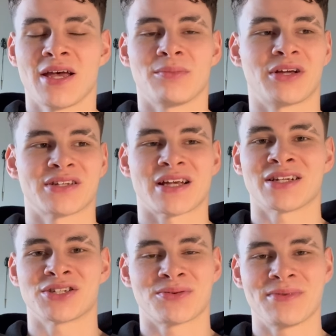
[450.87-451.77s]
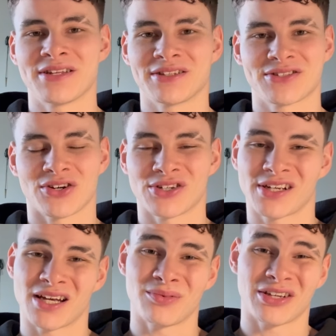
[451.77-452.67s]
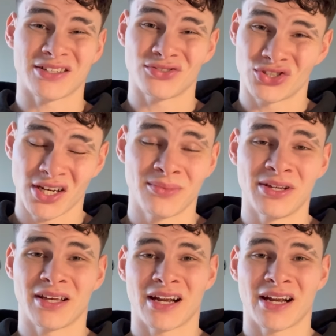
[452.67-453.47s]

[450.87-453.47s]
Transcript: because I just immediately started to cut because I was chubby